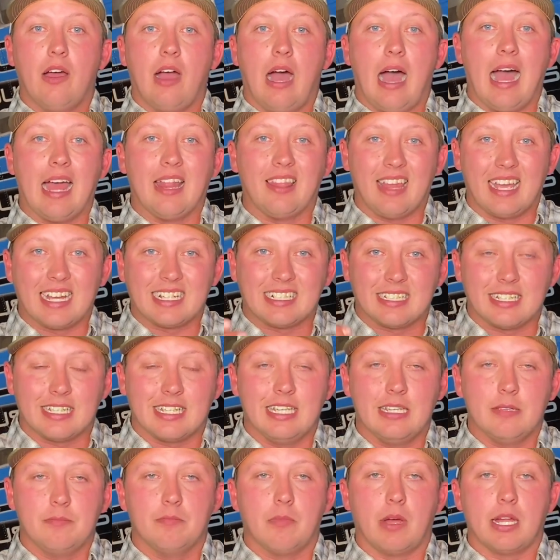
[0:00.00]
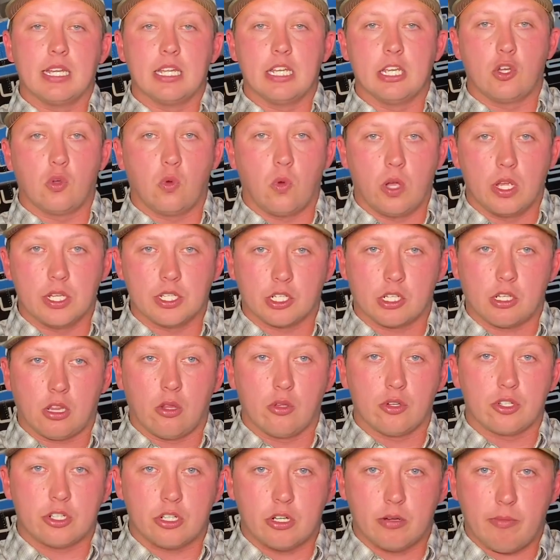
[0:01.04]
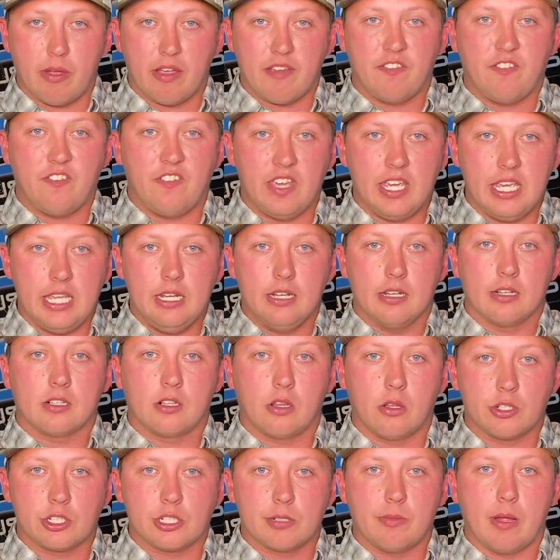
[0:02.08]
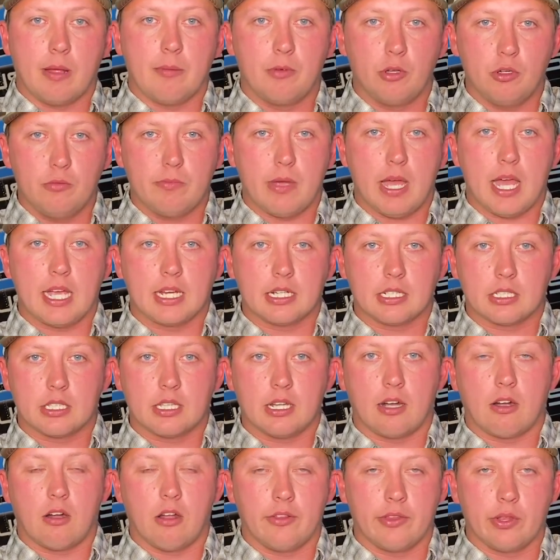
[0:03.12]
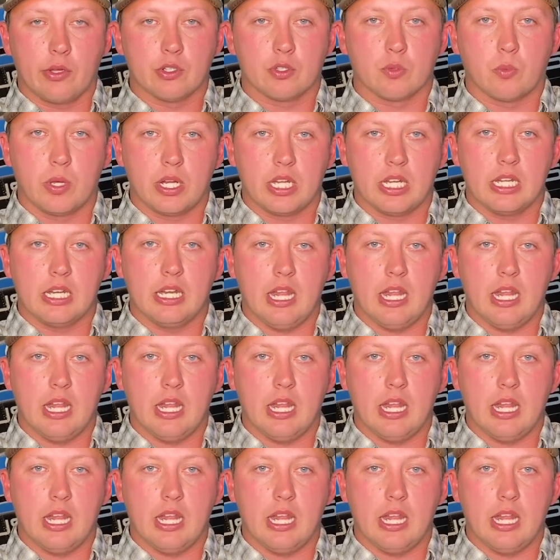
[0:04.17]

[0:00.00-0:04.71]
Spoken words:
I like to keep my decoys closer to my feet and closer to my boot bags there on those windy